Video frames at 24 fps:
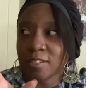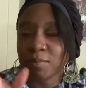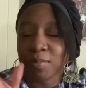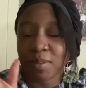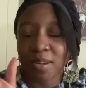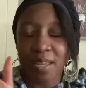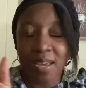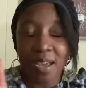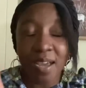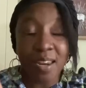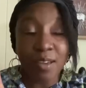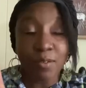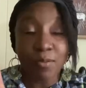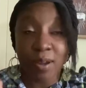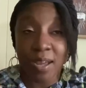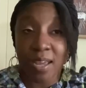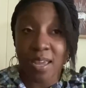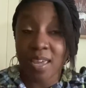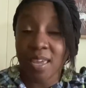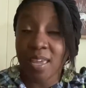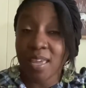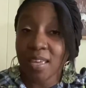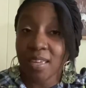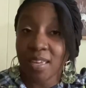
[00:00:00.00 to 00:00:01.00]
But anyway,
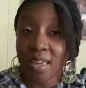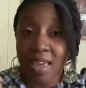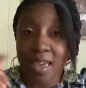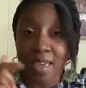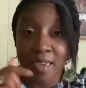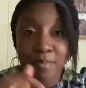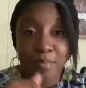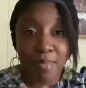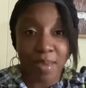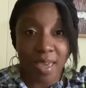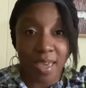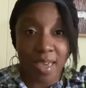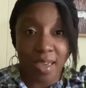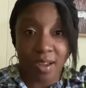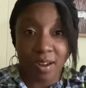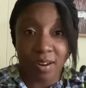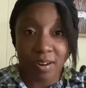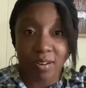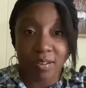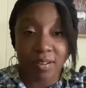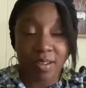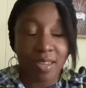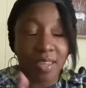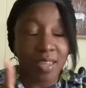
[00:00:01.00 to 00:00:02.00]
he came back,
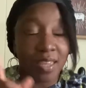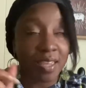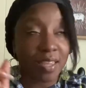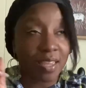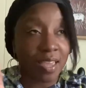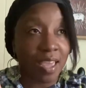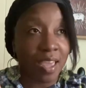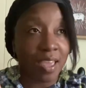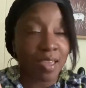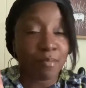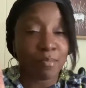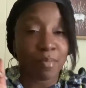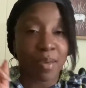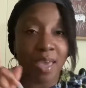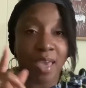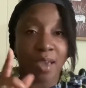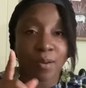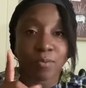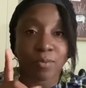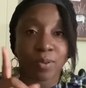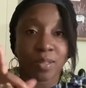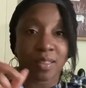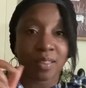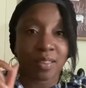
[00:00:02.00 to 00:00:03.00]
girl. He came back
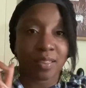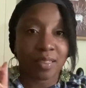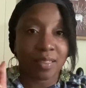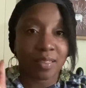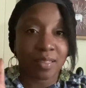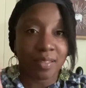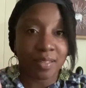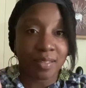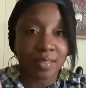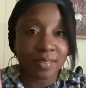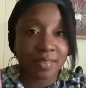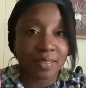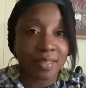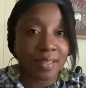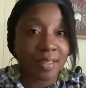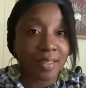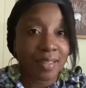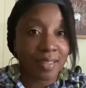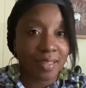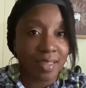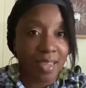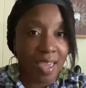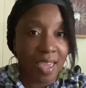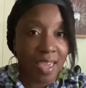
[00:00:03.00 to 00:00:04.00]
with this
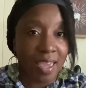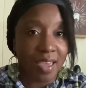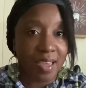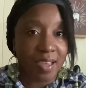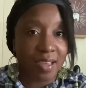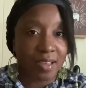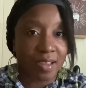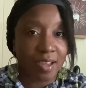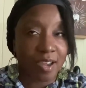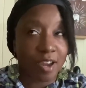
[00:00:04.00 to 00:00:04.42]
cake